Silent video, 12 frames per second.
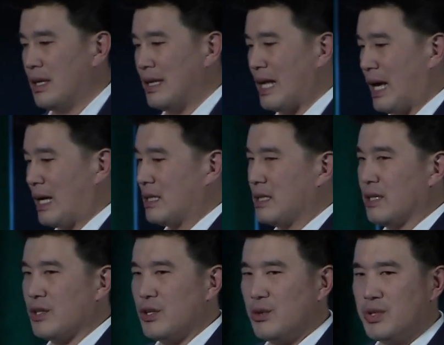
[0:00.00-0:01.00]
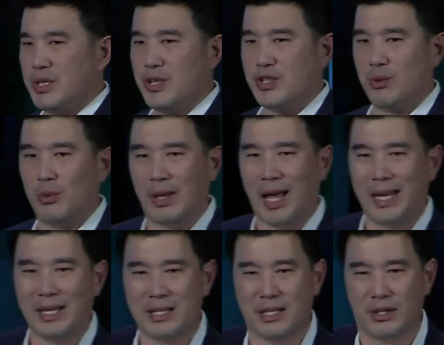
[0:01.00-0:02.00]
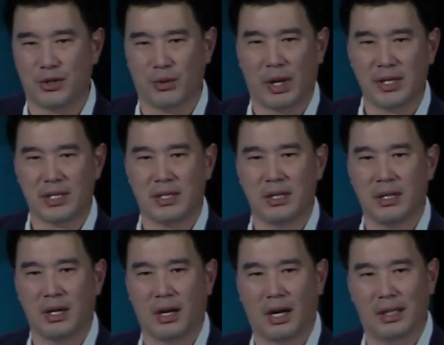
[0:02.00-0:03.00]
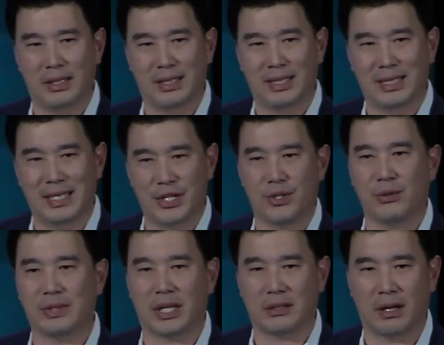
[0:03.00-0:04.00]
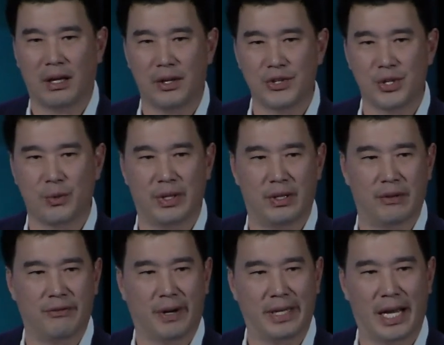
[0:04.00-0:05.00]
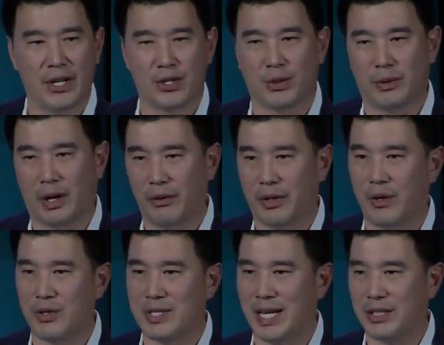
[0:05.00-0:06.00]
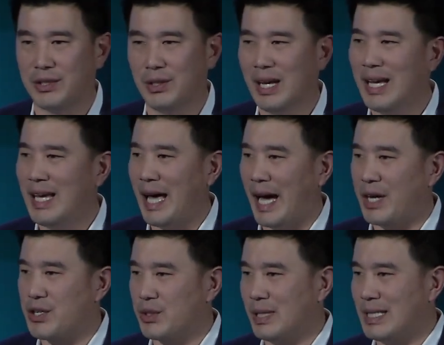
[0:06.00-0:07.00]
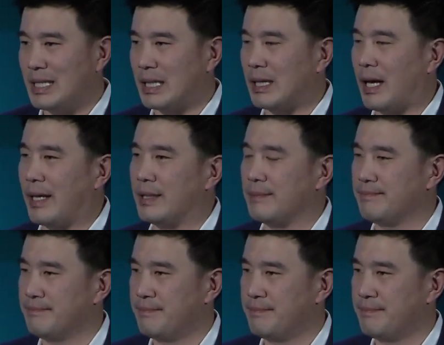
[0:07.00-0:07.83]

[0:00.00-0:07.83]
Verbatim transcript: that the usage and reliance and trust on digital technology within the financial and healthcare sector actually declined.